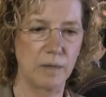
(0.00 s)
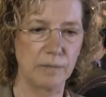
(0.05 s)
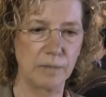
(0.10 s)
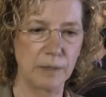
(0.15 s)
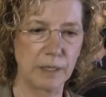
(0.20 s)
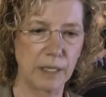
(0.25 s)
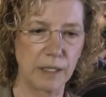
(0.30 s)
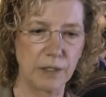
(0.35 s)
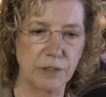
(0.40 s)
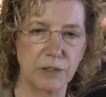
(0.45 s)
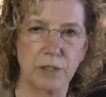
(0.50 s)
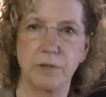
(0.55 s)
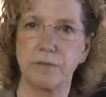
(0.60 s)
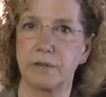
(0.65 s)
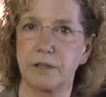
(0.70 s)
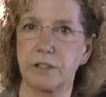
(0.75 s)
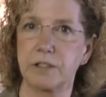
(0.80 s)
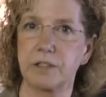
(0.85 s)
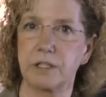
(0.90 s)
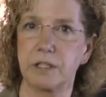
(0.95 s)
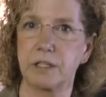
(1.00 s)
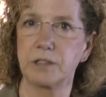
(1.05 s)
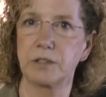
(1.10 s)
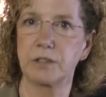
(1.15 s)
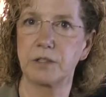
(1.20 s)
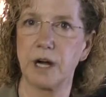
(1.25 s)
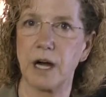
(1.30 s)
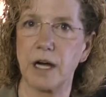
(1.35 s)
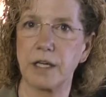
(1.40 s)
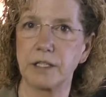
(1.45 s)
because of the fixed
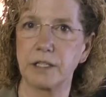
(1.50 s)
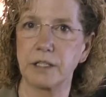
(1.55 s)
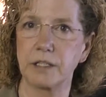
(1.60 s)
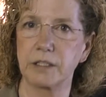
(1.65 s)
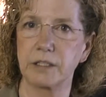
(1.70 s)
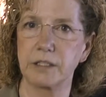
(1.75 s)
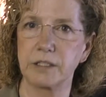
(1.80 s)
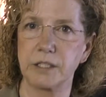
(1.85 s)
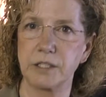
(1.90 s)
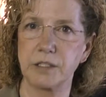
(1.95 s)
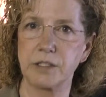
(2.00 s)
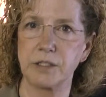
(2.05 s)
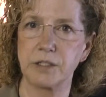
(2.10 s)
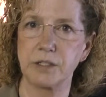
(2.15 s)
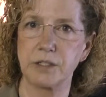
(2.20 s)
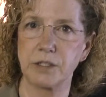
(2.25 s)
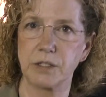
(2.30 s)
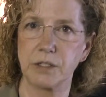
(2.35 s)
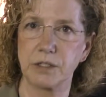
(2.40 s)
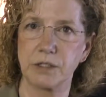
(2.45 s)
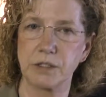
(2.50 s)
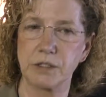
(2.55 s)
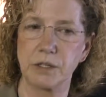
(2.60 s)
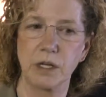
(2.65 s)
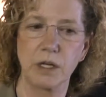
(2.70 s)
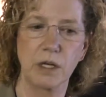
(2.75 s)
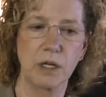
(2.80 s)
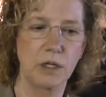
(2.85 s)
interocular distances.